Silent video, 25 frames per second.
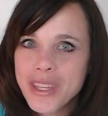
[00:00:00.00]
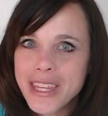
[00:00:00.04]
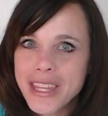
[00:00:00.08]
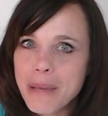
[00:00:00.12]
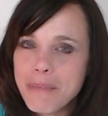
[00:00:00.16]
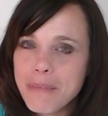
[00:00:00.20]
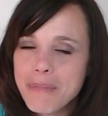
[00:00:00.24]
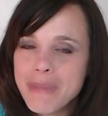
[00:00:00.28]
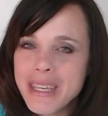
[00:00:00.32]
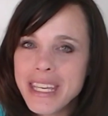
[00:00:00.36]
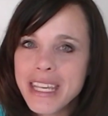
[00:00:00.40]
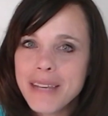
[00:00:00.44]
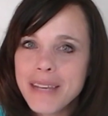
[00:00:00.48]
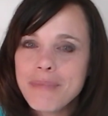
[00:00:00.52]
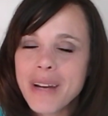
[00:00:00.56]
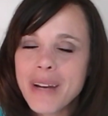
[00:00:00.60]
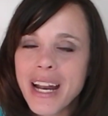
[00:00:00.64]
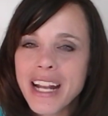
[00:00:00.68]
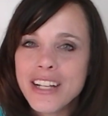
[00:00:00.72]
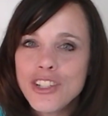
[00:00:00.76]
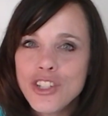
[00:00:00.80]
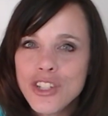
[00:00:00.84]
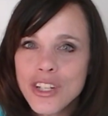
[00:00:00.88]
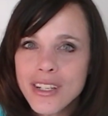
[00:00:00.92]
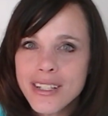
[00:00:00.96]
what they mean, but
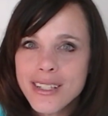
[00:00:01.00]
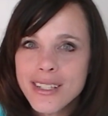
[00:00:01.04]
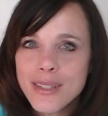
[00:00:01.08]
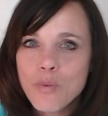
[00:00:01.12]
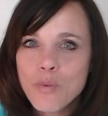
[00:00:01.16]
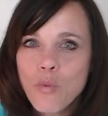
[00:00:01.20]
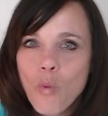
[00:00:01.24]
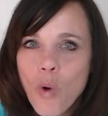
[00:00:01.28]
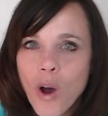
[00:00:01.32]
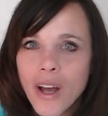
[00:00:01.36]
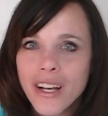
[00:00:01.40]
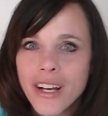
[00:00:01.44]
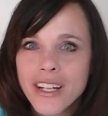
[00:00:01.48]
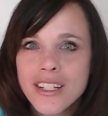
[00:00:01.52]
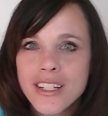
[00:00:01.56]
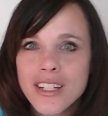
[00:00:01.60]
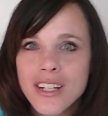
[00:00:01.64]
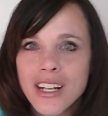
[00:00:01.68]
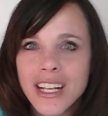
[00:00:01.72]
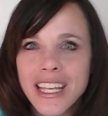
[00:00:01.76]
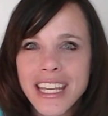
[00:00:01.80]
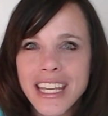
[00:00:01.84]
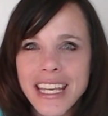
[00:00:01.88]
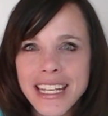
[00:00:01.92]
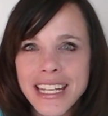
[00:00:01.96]
I just wanted
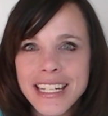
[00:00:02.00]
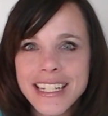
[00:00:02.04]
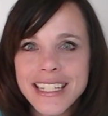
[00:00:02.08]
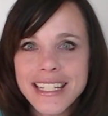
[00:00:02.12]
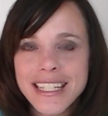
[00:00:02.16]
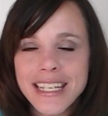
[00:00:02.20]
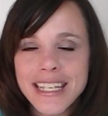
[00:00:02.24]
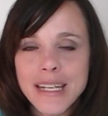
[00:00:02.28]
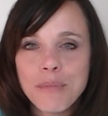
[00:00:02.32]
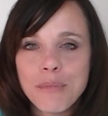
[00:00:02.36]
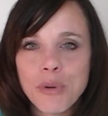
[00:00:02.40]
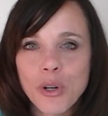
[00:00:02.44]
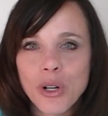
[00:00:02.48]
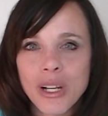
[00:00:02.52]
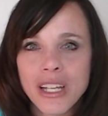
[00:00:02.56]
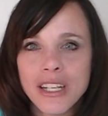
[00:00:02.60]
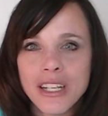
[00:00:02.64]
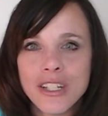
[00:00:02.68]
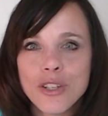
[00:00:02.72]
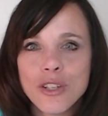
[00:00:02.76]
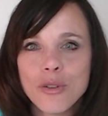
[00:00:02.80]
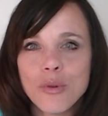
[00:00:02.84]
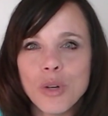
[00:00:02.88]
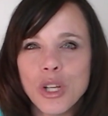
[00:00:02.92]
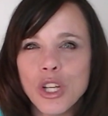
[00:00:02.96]
to get deeper
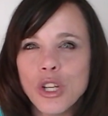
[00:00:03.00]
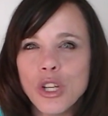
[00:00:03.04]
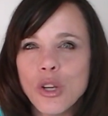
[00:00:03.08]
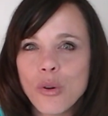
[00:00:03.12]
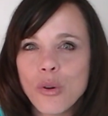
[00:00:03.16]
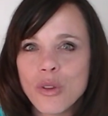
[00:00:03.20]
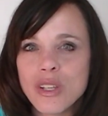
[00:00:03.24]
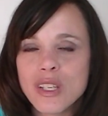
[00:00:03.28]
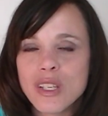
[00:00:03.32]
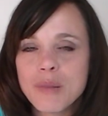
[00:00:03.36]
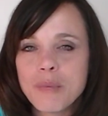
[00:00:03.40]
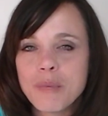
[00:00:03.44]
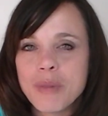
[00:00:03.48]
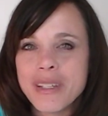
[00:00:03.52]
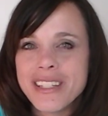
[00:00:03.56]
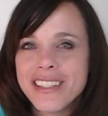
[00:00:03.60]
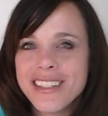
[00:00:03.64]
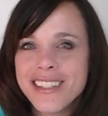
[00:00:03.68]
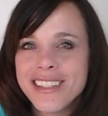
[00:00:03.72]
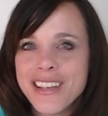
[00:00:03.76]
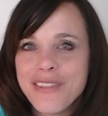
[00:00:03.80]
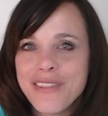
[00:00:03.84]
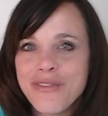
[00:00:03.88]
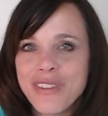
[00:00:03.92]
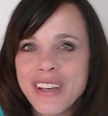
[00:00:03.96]
into it and know the
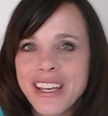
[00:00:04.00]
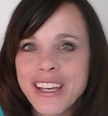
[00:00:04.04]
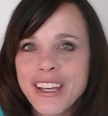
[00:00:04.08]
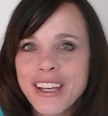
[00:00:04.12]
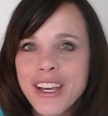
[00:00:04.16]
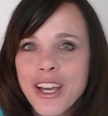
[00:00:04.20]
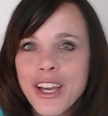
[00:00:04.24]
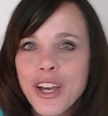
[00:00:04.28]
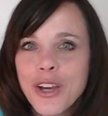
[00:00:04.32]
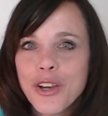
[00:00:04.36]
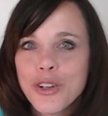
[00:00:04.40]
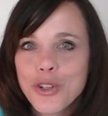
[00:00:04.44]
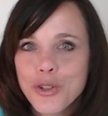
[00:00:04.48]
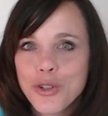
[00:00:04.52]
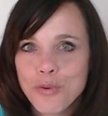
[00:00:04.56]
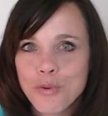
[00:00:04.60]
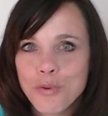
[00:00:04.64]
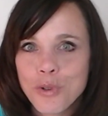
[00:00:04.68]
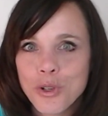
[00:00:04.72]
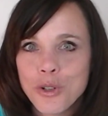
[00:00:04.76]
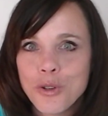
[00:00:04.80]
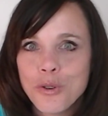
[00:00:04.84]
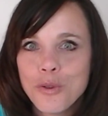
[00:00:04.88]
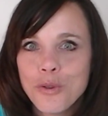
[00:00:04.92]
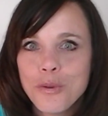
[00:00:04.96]
specific
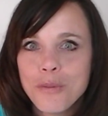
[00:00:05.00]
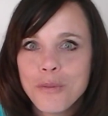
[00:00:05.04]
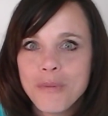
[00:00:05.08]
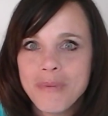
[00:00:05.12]
true